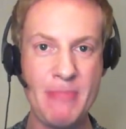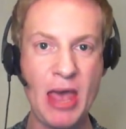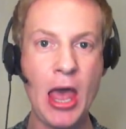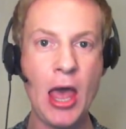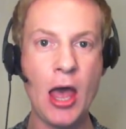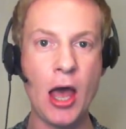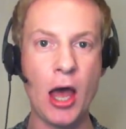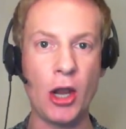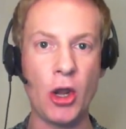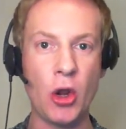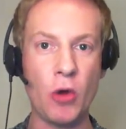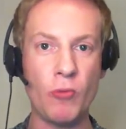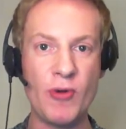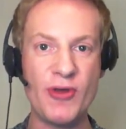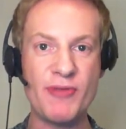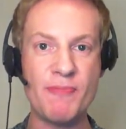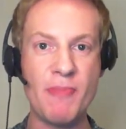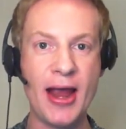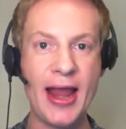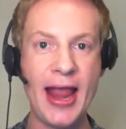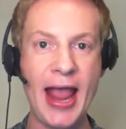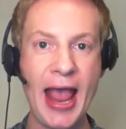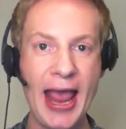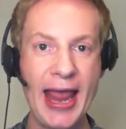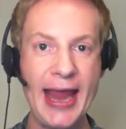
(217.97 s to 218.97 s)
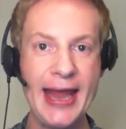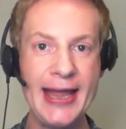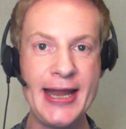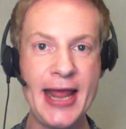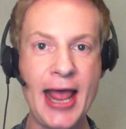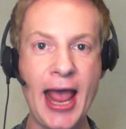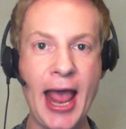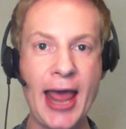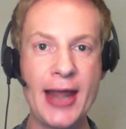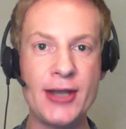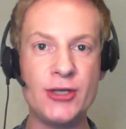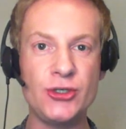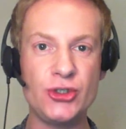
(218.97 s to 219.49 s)
along with my ADA
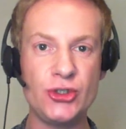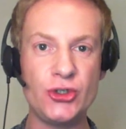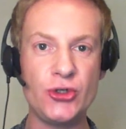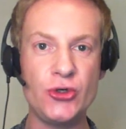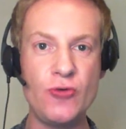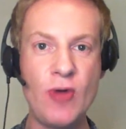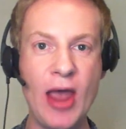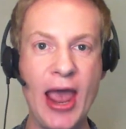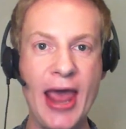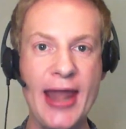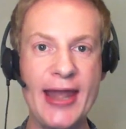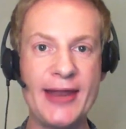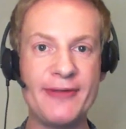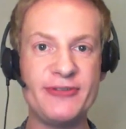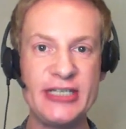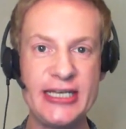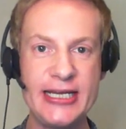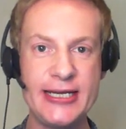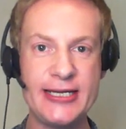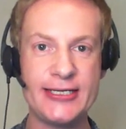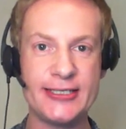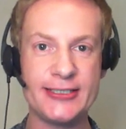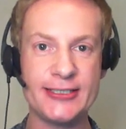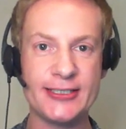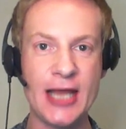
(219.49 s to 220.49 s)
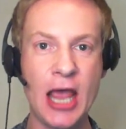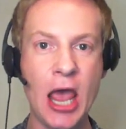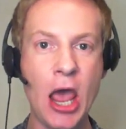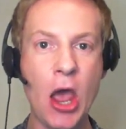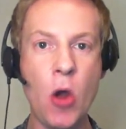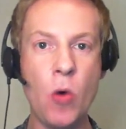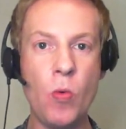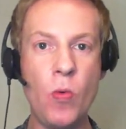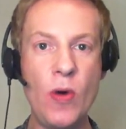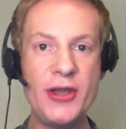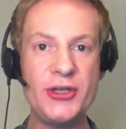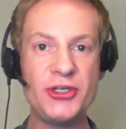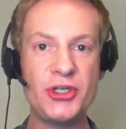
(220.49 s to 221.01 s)
and 2 NFTs,
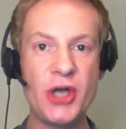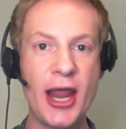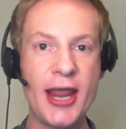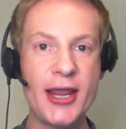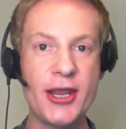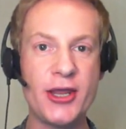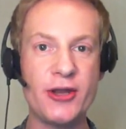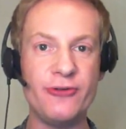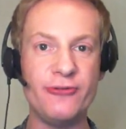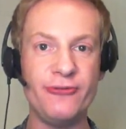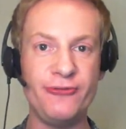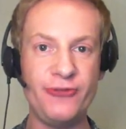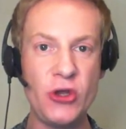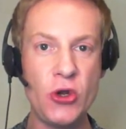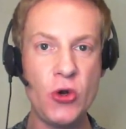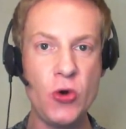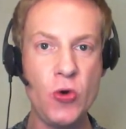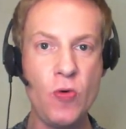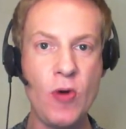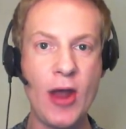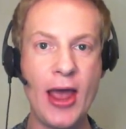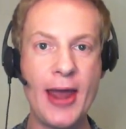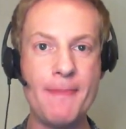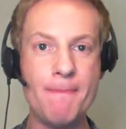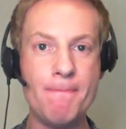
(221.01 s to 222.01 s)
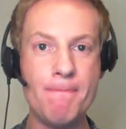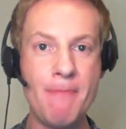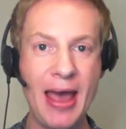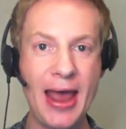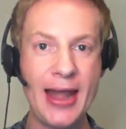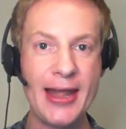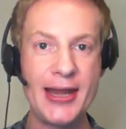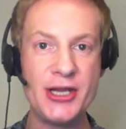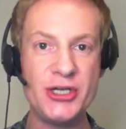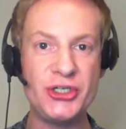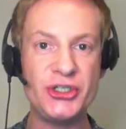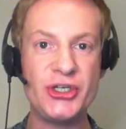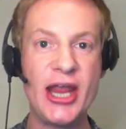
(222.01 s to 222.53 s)
which I can view and
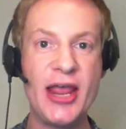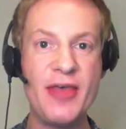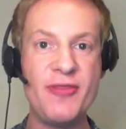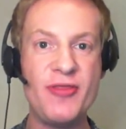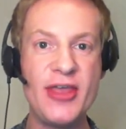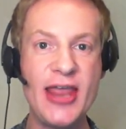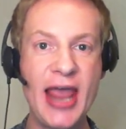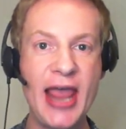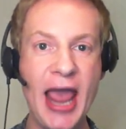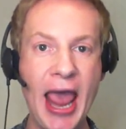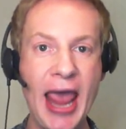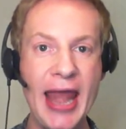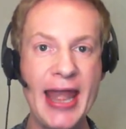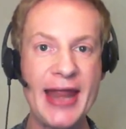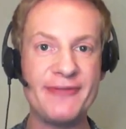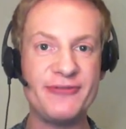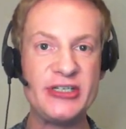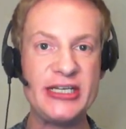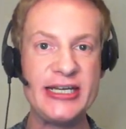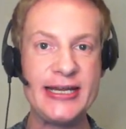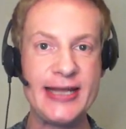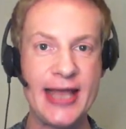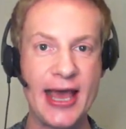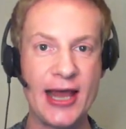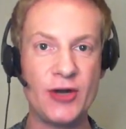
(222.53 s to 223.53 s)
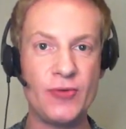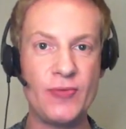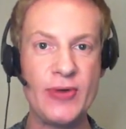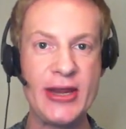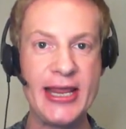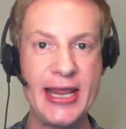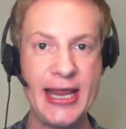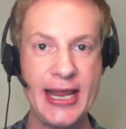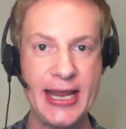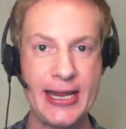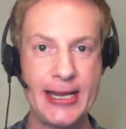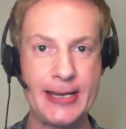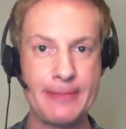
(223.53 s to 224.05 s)
manage in the NFT gallery
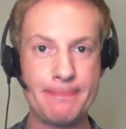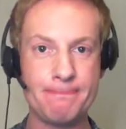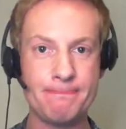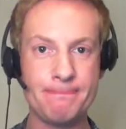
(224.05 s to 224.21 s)
here.